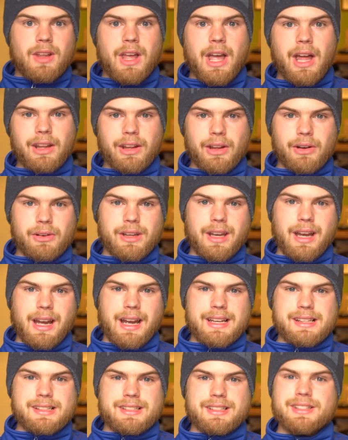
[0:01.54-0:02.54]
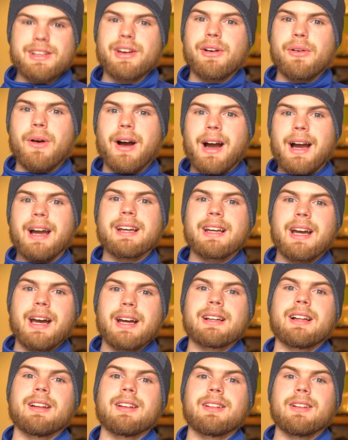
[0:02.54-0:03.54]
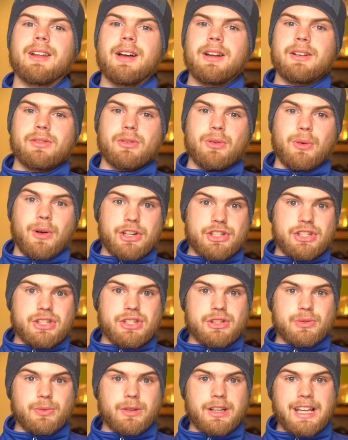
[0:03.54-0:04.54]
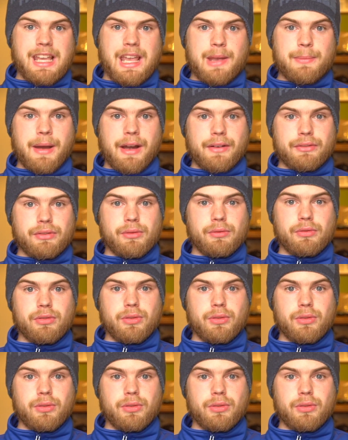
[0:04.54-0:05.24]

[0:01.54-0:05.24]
Hello guys, so I got a lot of questions when I came back from